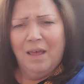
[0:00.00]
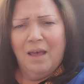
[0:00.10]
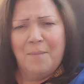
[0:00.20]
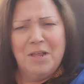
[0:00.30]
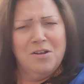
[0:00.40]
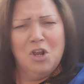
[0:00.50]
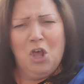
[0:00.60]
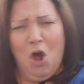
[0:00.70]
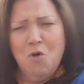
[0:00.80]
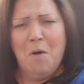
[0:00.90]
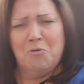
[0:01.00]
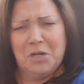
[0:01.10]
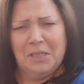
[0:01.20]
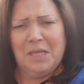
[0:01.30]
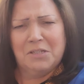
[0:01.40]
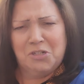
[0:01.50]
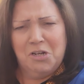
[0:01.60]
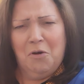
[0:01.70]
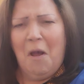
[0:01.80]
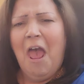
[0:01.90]
I mean, Como did this
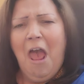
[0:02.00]
too.